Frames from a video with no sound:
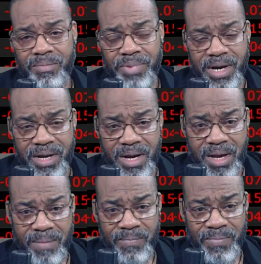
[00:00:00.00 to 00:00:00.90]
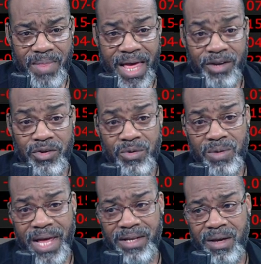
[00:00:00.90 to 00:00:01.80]
But um, I do
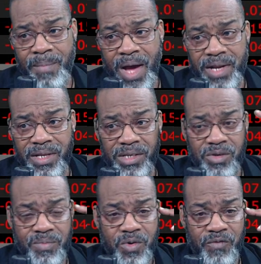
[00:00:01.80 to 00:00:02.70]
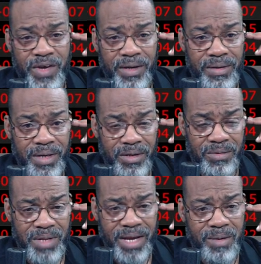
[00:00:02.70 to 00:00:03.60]
like commodities are moving. I
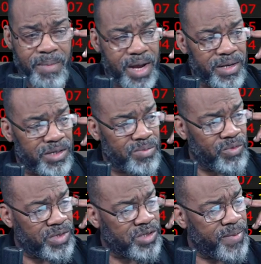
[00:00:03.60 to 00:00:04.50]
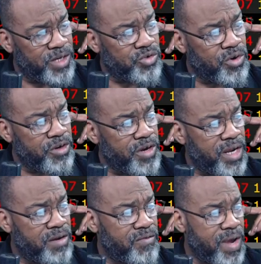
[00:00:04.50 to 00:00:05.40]
do like commodities and movies. Just make sure you're
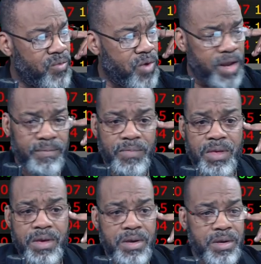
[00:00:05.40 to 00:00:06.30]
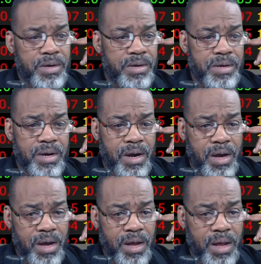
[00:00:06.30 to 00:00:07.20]
in the right one.
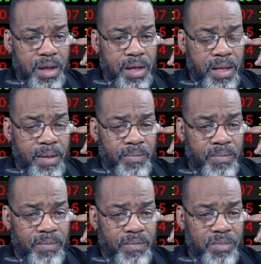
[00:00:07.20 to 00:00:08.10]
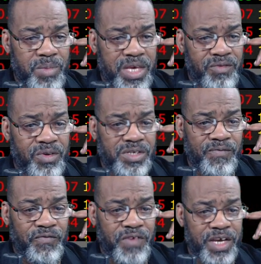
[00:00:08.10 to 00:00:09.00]
Um, let me give you
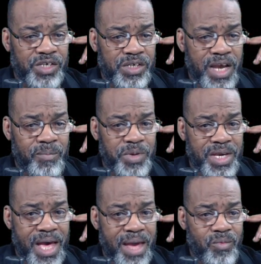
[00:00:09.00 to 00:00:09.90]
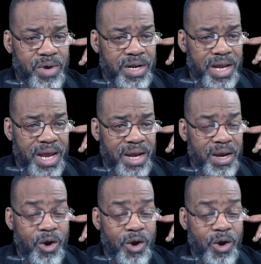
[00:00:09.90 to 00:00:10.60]
some fish. MPI one day.